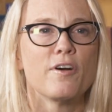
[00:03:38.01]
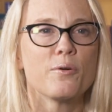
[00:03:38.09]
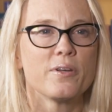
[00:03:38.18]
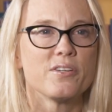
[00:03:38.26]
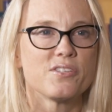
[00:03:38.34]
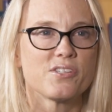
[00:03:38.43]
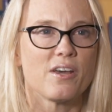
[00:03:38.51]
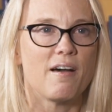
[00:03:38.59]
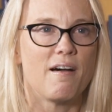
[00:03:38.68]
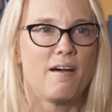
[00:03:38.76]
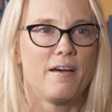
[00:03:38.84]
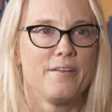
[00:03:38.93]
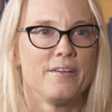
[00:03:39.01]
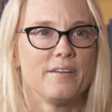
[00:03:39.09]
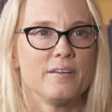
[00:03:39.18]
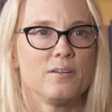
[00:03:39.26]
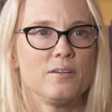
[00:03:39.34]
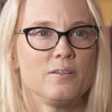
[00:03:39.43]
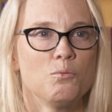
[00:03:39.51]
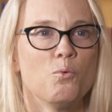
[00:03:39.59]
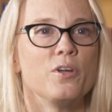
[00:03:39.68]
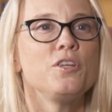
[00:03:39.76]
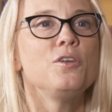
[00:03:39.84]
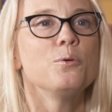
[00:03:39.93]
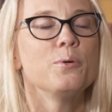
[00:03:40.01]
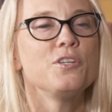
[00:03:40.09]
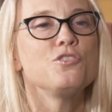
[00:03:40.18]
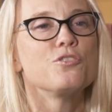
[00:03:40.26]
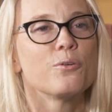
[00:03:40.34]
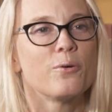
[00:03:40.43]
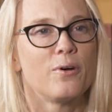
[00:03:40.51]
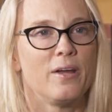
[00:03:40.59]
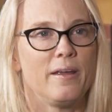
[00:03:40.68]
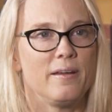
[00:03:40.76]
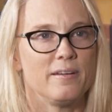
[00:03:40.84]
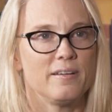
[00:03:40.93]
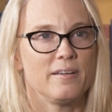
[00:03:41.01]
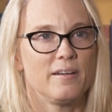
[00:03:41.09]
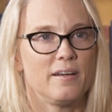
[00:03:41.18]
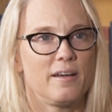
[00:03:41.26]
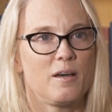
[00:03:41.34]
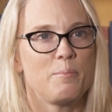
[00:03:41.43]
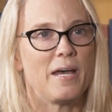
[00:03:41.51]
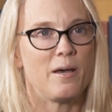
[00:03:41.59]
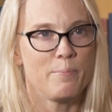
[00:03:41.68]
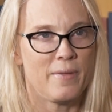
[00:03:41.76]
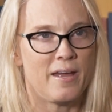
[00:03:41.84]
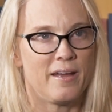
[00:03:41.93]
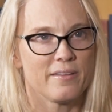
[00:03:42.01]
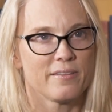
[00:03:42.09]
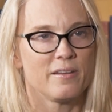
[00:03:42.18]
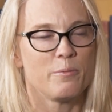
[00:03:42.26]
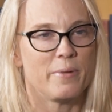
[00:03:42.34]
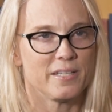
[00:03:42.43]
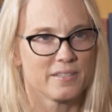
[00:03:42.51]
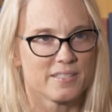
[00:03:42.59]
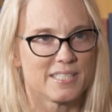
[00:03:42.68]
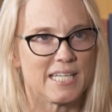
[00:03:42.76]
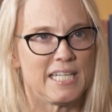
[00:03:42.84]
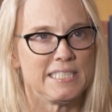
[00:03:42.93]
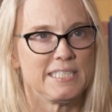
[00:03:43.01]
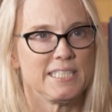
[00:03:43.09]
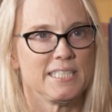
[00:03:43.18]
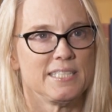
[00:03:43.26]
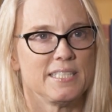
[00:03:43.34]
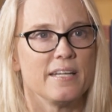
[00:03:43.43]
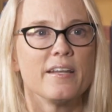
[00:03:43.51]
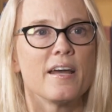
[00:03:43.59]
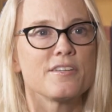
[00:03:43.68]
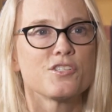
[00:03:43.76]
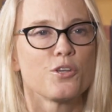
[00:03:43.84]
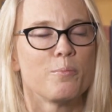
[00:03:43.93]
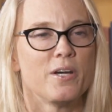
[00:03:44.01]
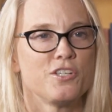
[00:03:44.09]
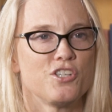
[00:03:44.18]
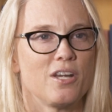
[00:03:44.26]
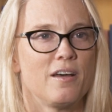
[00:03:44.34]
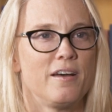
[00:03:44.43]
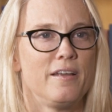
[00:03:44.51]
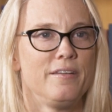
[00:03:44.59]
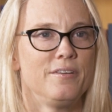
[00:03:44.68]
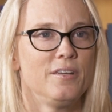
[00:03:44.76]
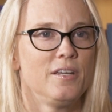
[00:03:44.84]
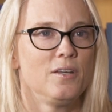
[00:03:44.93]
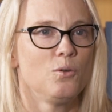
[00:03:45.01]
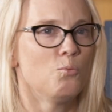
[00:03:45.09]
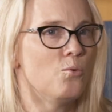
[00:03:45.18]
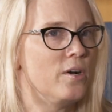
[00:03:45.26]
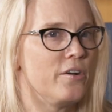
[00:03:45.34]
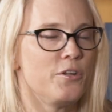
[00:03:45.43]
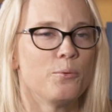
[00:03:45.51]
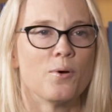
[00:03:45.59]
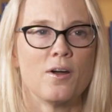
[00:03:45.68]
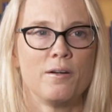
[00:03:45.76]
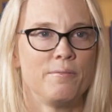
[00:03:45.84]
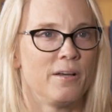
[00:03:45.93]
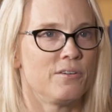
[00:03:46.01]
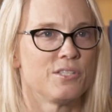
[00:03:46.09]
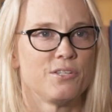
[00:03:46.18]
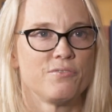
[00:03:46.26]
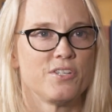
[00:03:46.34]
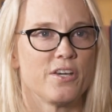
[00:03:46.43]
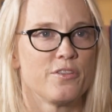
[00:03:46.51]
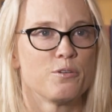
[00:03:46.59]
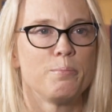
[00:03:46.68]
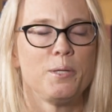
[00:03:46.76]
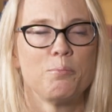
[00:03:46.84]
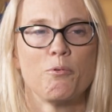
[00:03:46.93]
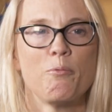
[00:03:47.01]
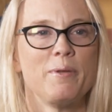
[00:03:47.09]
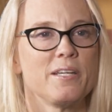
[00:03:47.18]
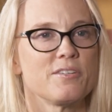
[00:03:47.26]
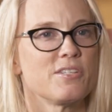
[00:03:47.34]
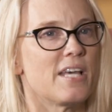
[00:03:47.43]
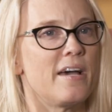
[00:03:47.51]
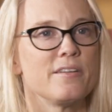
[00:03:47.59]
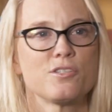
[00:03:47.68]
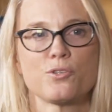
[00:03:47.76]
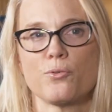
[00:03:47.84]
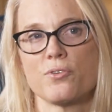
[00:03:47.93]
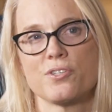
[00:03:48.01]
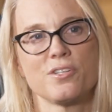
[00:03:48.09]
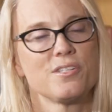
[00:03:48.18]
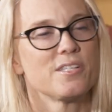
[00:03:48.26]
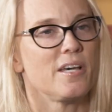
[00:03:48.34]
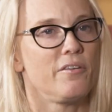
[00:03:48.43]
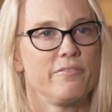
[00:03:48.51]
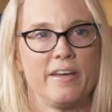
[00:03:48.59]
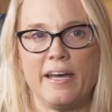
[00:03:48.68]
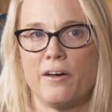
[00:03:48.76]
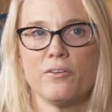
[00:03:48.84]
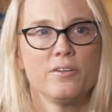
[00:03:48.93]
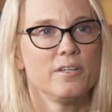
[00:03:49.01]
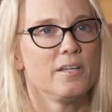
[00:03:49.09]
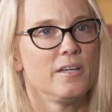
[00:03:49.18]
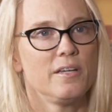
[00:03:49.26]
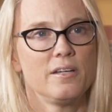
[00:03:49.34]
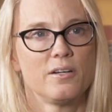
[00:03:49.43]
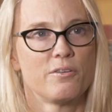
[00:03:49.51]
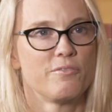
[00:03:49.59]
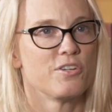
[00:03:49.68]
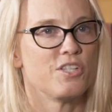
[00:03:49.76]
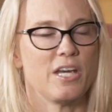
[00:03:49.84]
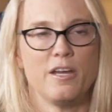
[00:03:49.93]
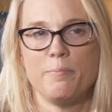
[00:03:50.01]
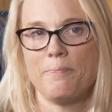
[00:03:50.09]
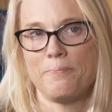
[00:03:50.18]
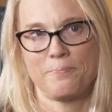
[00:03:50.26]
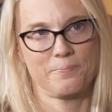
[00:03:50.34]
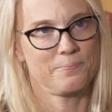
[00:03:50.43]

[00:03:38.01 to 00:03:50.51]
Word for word: to focus on what you enjoy about math and about the sciences, and not so much on where you are relative to other people, because that sorts itself out over time.